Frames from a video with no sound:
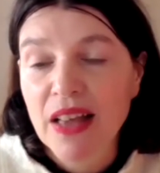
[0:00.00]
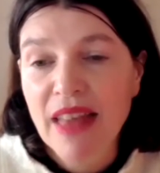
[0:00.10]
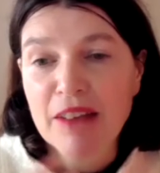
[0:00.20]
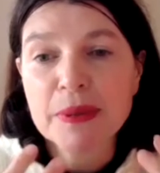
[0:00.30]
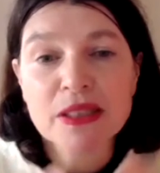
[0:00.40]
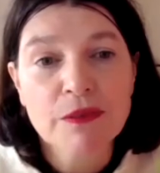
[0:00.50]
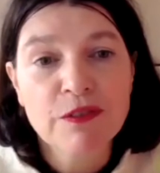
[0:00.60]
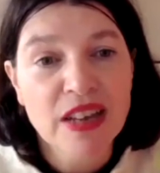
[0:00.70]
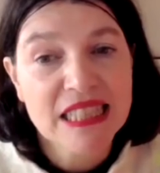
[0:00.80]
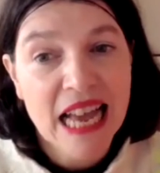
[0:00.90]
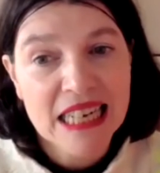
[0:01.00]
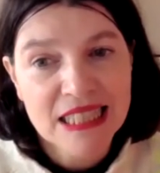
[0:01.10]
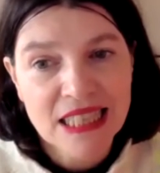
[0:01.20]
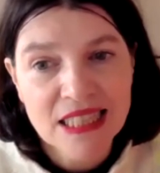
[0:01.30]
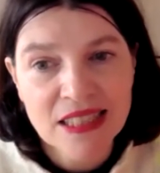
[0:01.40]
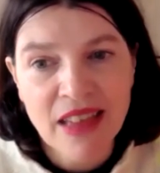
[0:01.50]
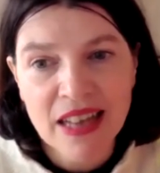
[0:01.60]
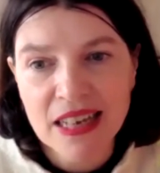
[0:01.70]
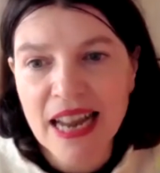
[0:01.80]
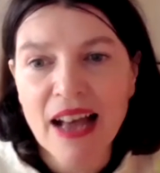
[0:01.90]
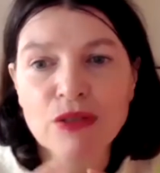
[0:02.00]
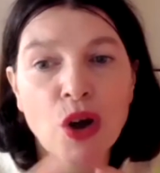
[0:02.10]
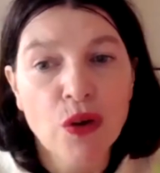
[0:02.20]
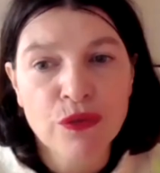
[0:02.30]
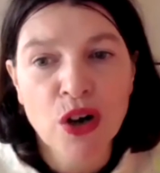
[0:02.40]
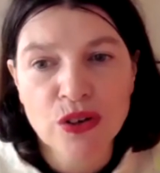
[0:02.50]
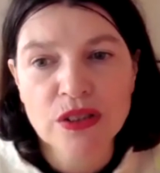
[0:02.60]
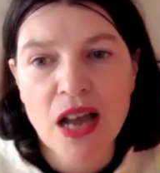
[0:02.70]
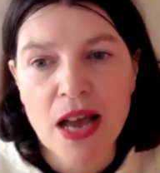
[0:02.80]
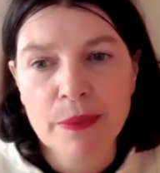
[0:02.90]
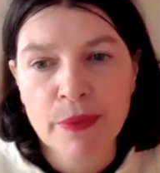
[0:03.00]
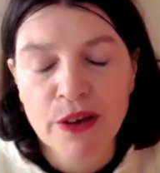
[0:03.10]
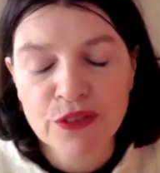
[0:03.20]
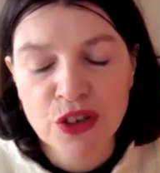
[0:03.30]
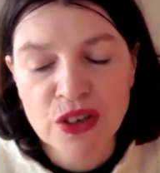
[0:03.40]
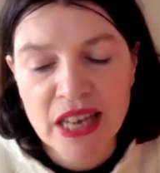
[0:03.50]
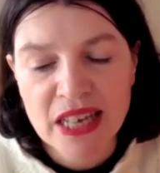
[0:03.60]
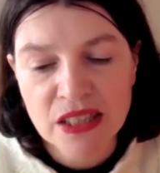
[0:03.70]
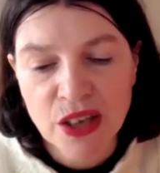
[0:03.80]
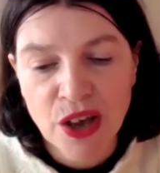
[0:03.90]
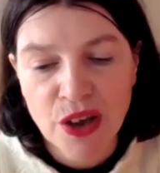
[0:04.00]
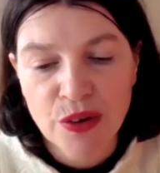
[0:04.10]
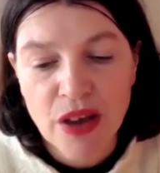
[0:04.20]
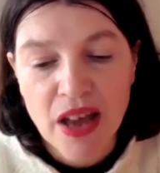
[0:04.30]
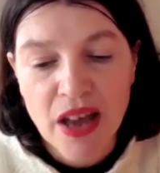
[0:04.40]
there have been some fatalities in that canal, not for a long time, but a few years ago.